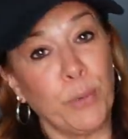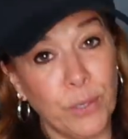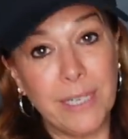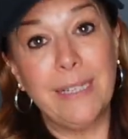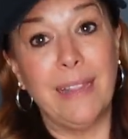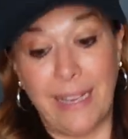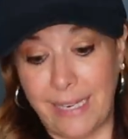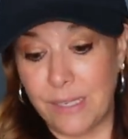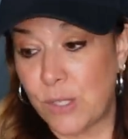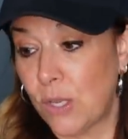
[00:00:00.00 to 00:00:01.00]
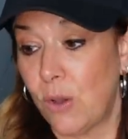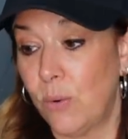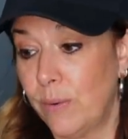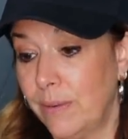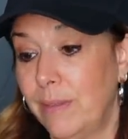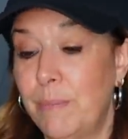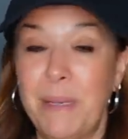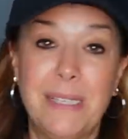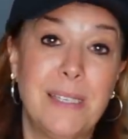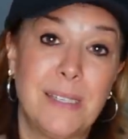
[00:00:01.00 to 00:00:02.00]
pretty light, so the
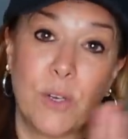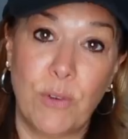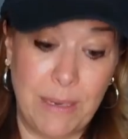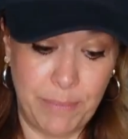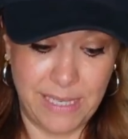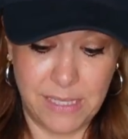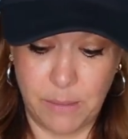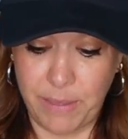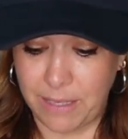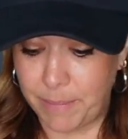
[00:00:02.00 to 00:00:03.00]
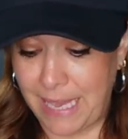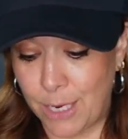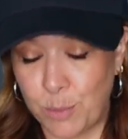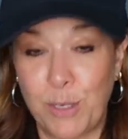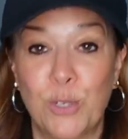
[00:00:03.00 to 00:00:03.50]
bins is a great place to pick up cashmere.